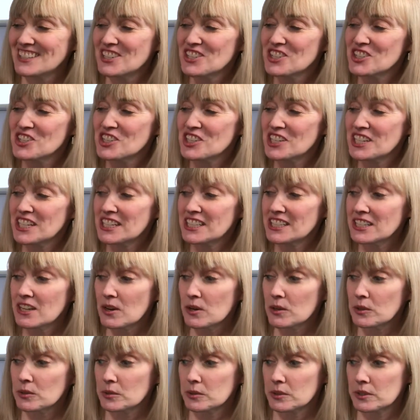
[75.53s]
She
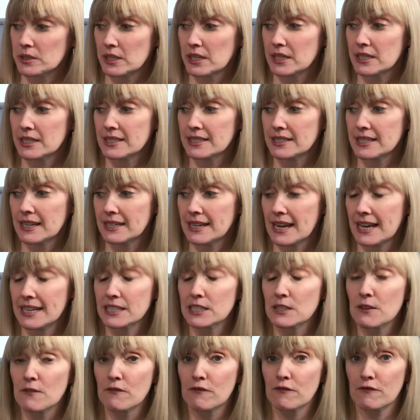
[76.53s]
knows it is
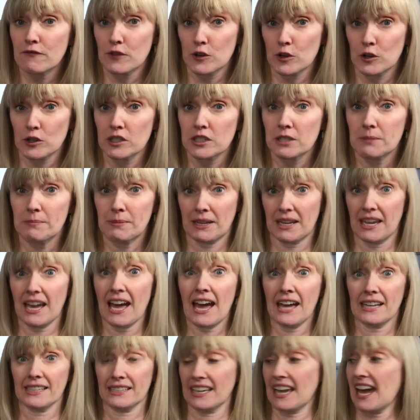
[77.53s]
Nanette's first
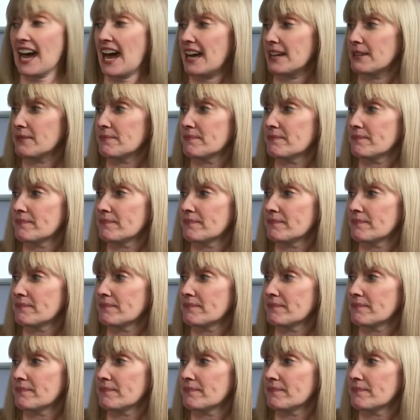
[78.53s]
baguette get.